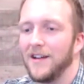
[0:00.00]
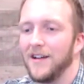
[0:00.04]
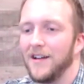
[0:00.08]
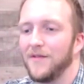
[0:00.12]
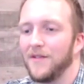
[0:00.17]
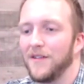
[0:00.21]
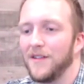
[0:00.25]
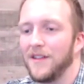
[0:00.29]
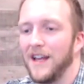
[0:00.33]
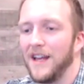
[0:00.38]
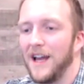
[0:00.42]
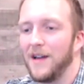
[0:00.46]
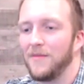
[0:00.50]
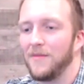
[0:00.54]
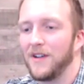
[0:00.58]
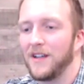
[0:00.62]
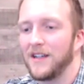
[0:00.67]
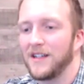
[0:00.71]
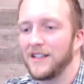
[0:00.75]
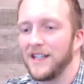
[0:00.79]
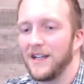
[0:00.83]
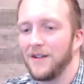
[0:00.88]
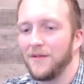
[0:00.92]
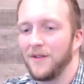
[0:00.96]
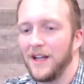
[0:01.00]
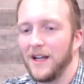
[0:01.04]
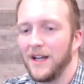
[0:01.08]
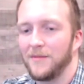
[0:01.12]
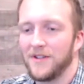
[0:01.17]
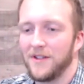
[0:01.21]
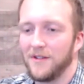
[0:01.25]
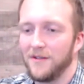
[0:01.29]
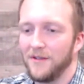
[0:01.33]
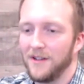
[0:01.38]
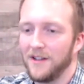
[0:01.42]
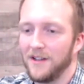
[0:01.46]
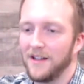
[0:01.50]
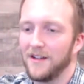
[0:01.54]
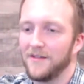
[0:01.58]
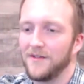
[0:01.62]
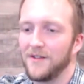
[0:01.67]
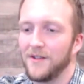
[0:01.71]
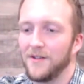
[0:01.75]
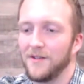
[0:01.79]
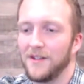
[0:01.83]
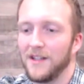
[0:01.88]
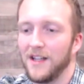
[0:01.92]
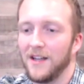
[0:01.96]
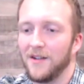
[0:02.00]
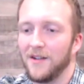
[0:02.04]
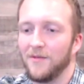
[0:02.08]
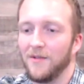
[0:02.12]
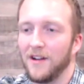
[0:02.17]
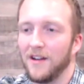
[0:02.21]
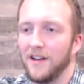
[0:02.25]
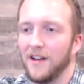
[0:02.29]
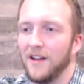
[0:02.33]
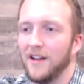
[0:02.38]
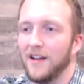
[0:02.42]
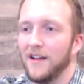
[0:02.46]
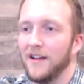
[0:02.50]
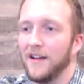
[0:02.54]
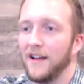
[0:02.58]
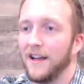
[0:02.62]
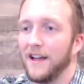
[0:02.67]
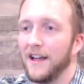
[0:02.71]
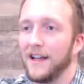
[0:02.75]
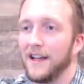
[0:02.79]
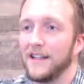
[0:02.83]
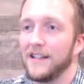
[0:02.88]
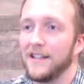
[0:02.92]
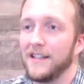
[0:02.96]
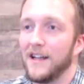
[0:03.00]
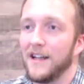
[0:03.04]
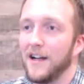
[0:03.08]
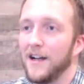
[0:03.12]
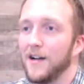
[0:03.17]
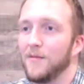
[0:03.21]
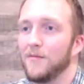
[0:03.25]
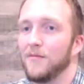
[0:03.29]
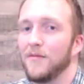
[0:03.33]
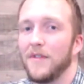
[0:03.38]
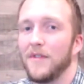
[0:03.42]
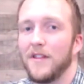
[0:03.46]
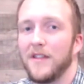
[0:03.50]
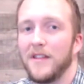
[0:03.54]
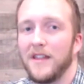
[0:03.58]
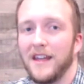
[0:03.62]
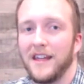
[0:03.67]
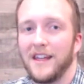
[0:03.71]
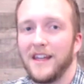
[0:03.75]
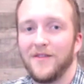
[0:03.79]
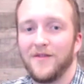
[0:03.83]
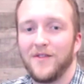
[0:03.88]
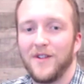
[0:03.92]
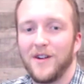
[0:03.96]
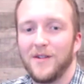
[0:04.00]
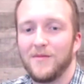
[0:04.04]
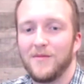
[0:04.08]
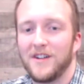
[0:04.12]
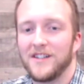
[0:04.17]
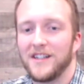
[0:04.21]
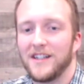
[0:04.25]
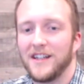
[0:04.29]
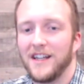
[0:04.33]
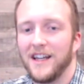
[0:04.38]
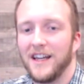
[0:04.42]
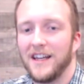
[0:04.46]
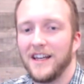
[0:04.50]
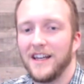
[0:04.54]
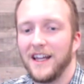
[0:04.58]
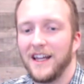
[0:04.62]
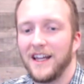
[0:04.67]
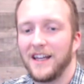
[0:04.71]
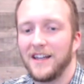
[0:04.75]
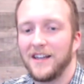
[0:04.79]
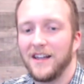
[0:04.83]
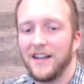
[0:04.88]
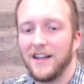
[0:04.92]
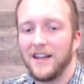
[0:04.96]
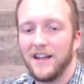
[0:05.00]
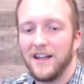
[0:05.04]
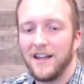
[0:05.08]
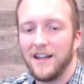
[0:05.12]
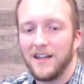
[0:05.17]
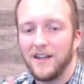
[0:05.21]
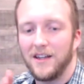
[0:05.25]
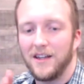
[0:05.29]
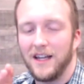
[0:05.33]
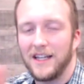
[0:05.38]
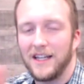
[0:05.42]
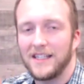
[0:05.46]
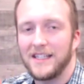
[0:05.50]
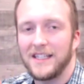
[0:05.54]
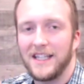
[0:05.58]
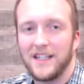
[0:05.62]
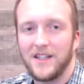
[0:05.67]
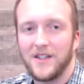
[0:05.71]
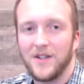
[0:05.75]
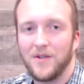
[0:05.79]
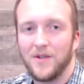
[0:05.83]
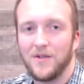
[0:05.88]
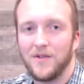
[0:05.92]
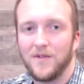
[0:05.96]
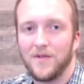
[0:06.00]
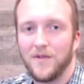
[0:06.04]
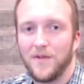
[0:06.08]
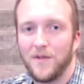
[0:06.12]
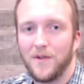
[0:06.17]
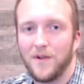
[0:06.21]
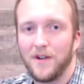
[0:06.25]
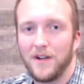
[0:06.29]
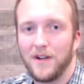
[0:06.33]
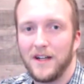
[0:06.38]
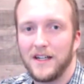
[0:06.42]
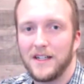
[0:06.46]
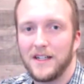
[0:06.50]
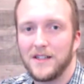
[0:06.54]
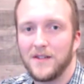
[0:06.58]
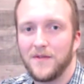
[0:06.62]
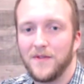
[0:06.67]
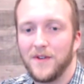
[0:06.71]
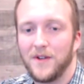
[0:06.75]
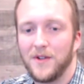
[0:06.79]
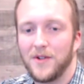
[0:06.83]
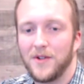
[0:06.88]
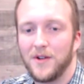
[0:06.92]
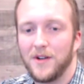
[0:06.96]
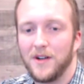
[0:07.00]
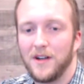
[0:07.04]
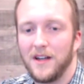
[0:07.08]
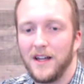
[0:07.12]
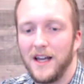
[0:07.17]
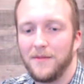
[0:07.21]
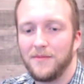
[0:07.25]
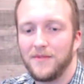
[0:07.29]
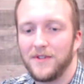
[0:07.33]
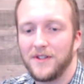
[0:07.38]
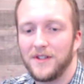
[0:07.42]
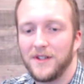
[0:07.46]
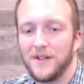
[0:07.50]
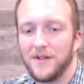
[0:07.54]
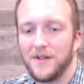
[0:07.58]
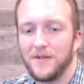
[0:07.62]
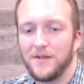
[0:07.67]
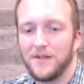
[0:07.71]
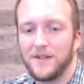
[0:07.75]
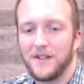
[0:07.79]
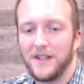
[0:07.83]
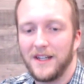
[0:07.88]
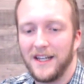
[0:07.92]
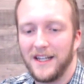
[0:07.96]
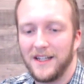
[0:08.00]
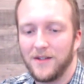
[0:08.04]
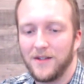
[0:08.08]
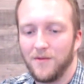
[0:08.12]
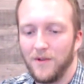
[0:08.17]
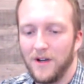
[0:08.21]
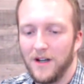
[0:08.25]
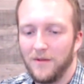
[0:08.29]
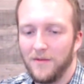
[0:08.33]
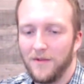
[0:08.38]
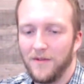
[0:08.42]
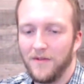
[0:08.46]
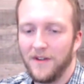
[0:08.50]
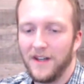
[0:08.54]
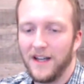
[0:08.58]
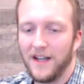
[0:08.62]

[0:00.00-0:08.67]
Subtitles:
for that, because I would absolutely love to attend one. And thank you very much again. And you guys stay tuned for future episodes as well. We've